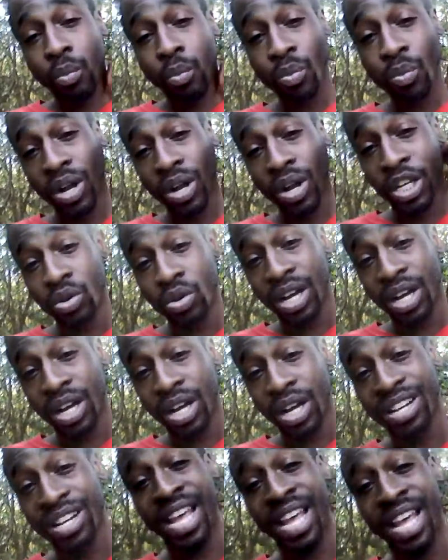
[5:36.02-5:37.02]
to do the
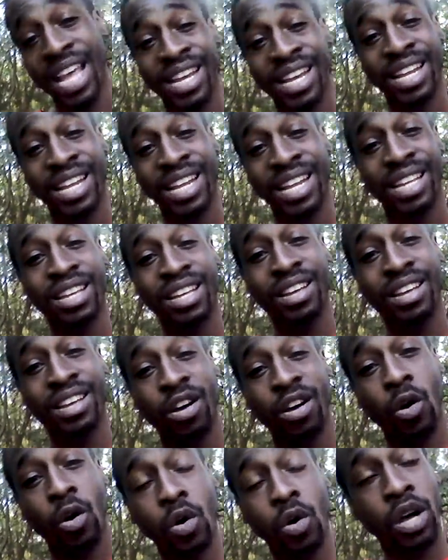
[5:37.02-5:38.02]
understanding
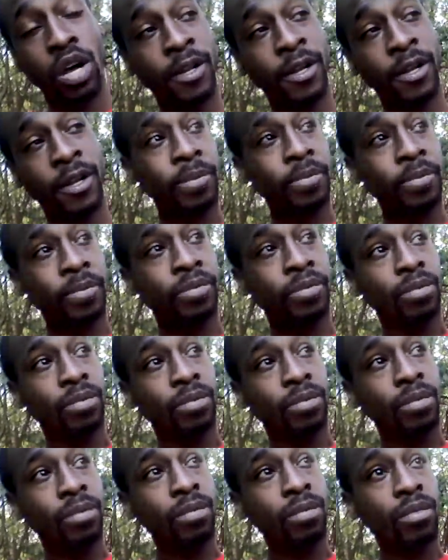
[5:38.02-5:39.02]
on
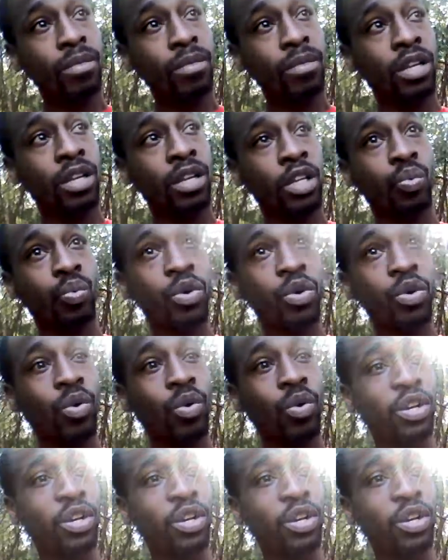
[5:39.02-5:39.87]
when you want to do the